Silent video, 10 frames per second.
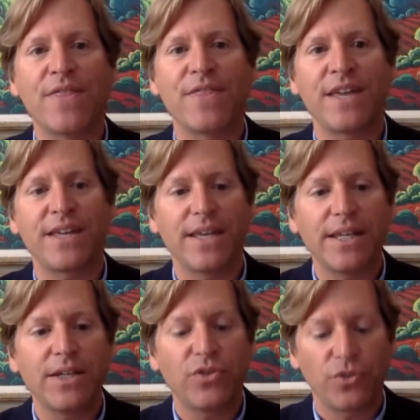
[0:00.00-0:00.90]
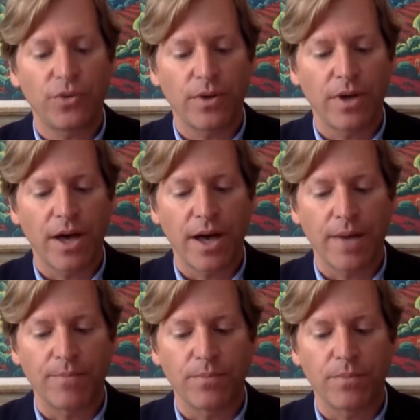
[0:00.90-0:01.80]
think it is
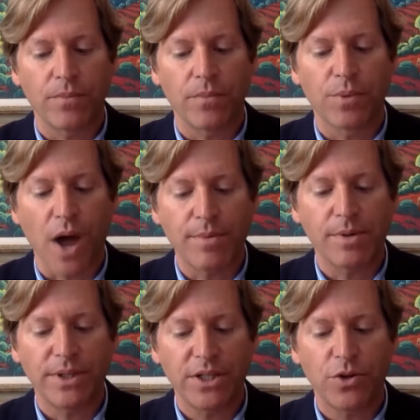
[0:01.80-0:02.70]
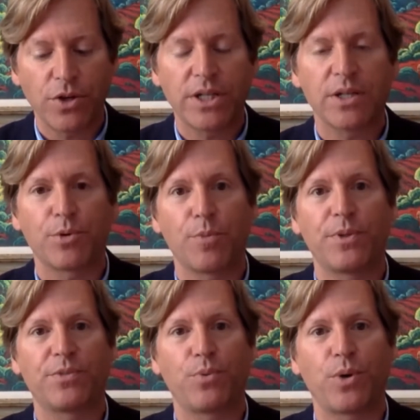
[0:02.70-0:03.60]
probably good and
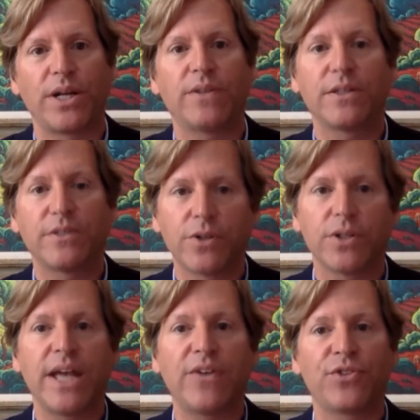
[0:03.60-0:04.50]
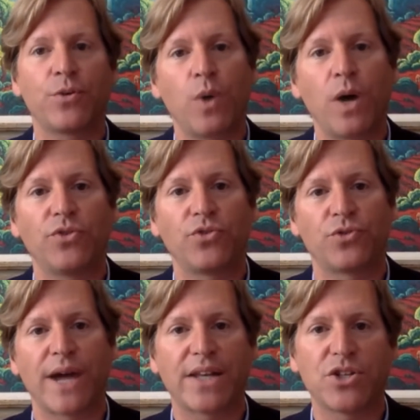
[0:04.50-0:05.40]
appropriate to point out that yes, there was a
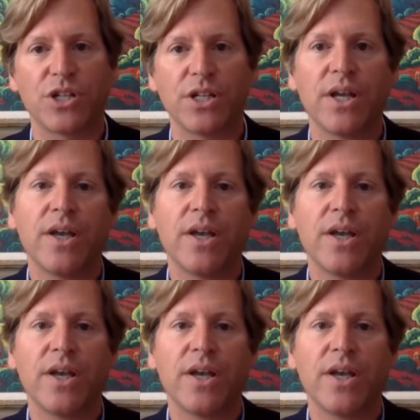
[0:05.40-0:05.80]
strategy.